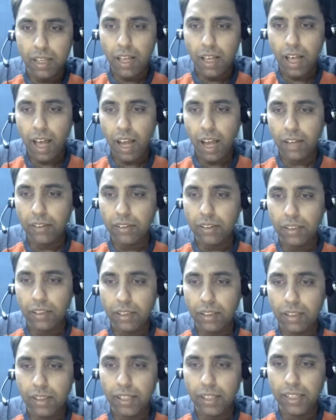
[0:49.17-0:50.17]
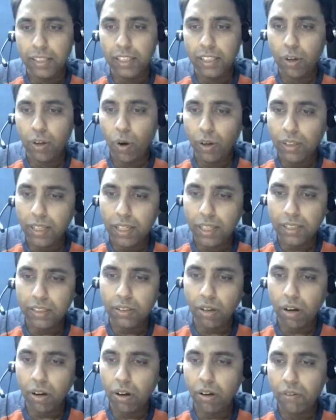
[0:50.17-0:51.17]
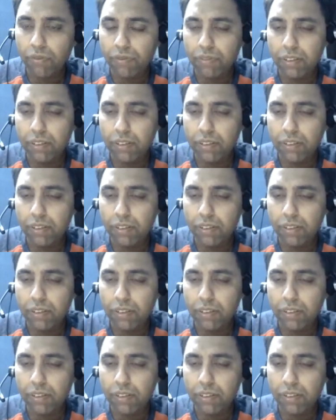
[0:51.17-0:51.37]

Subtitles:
And in the context of